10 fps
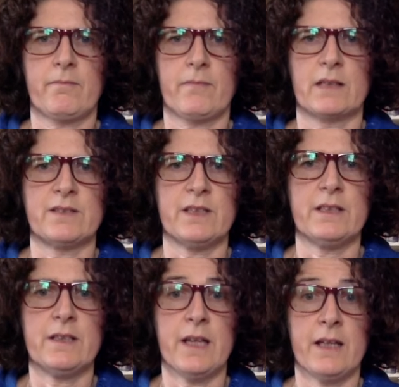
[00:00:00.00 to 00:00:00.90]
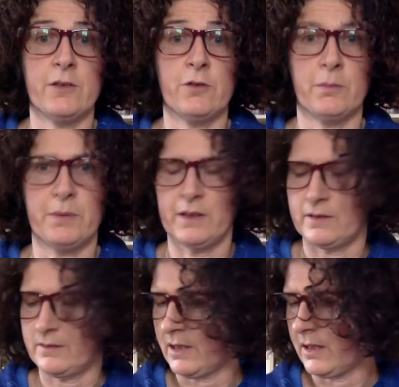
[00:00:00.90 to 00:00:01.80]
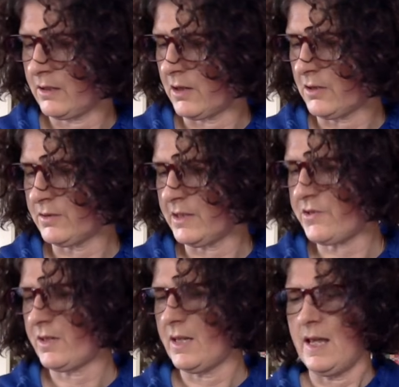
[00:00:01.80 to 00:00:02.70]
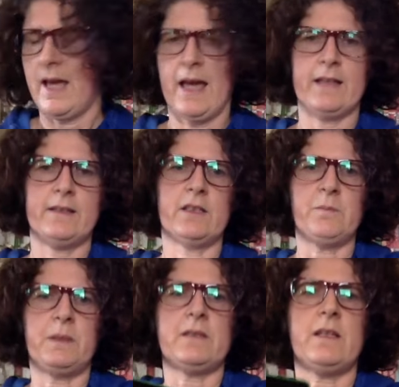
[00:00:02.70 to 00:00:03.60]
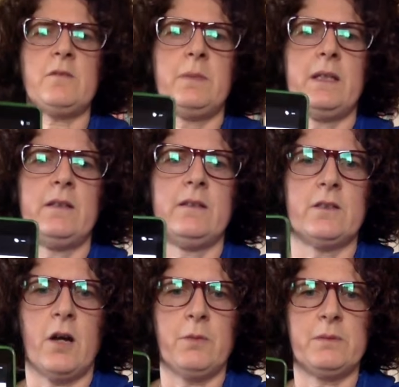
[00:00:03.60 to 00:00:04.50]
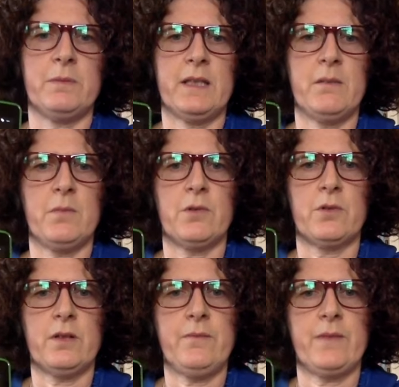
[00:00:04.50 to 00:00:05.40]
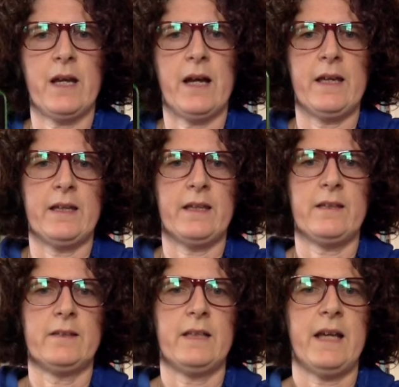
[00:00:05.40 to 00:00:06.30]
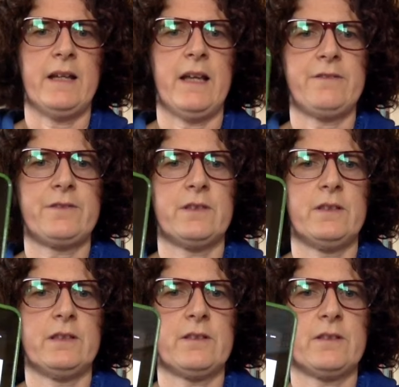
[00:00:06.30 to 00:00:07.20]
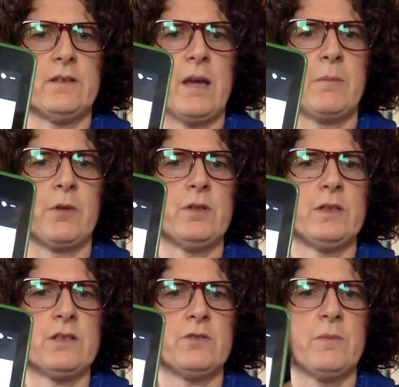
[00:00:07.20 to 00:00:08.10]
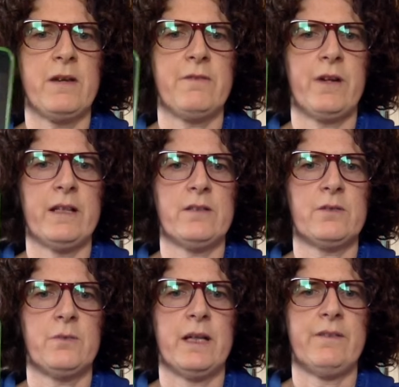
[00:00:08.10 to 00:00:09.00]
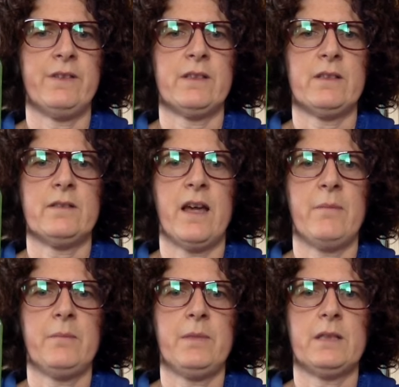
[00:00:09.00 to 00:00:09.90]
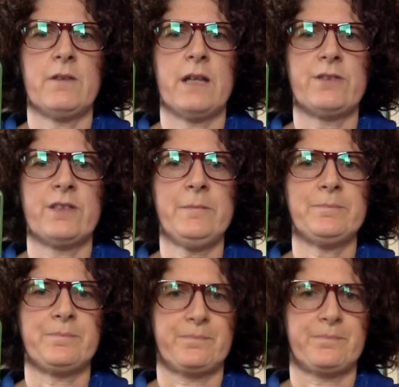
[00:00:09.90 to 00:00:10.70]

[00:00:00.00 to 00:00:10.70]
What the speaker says: Cindy at European Cross Stitch. And this piece has been not with me anymore. I left this, I brought this to my friends when I visit them in Russia.